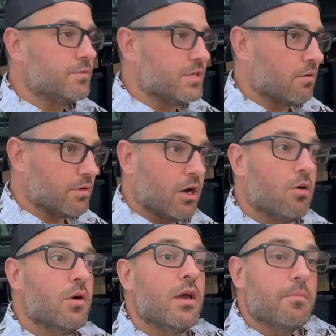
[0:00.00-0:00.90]
you don't
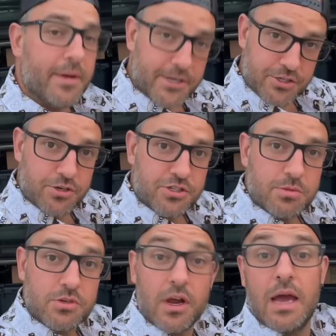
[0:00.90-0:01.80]
know, make sure you're
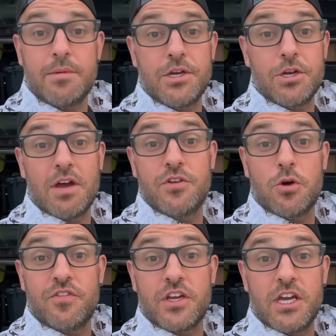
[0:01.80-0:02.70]
subscribed and you have
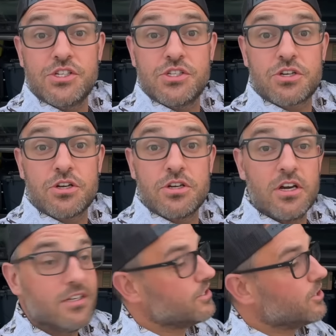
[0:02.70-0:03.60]
notifications turned
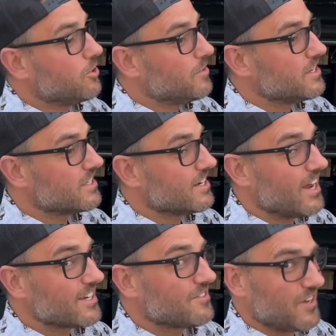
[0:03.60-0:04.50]
on so you don't miss the
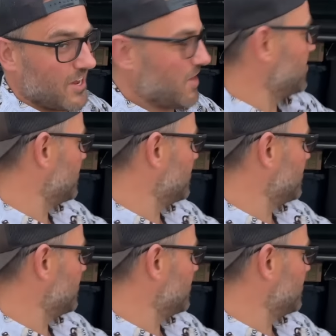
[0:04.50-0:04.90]
next video.